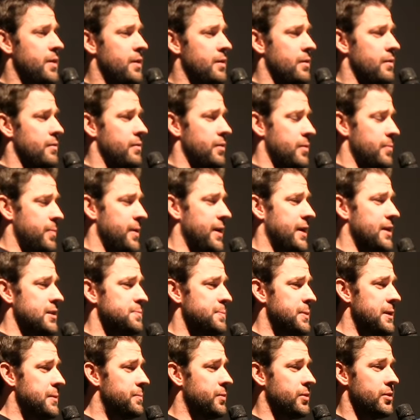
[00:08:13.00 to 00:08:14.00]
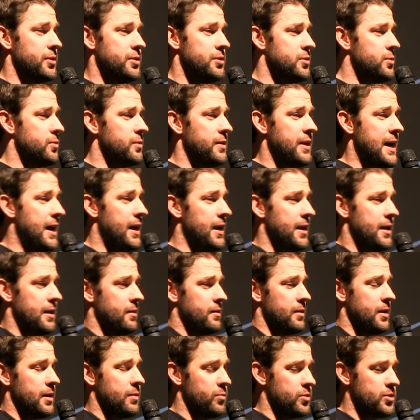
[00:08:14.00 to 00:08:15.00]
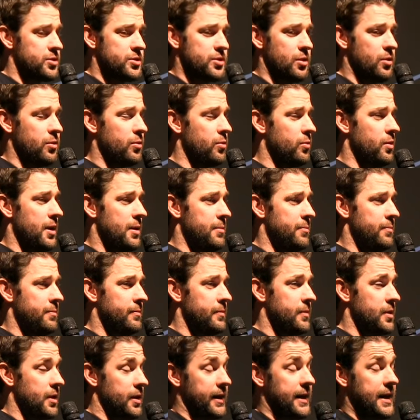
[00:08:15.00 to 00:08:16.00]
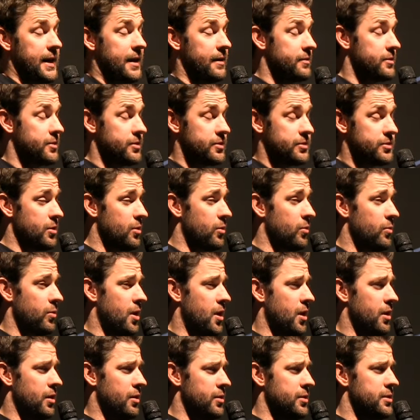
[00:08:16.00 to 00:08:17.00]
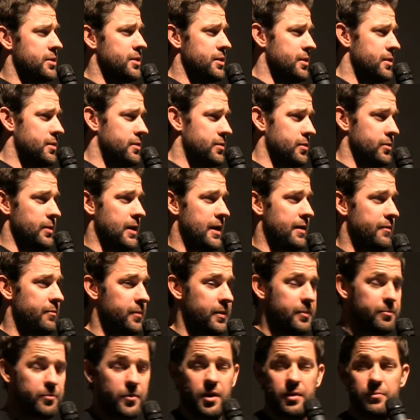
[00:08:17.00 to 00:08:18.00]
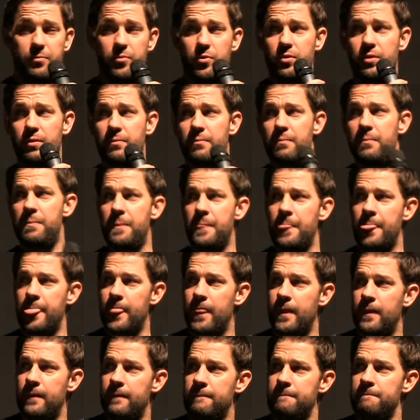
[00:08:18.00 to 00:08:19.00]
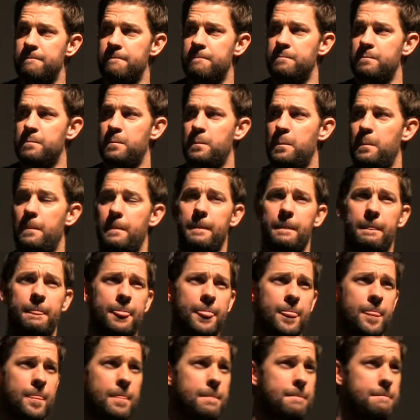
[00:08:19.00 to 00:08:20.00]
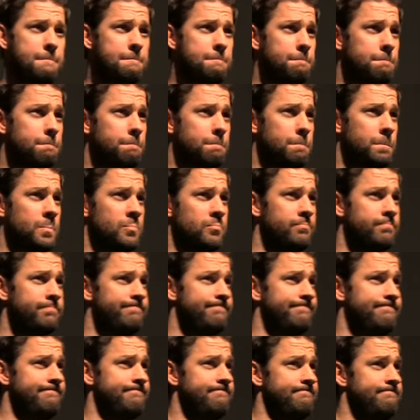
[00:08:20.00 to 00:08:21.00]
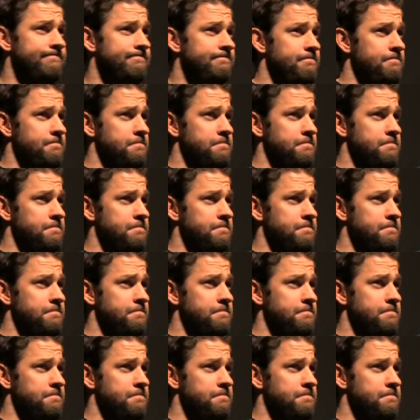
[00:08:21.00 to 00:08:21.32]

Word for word: the, the biggest people to do that, and, and was so, um, again, just so honored to, to have him on board. Um, does anybody have anything?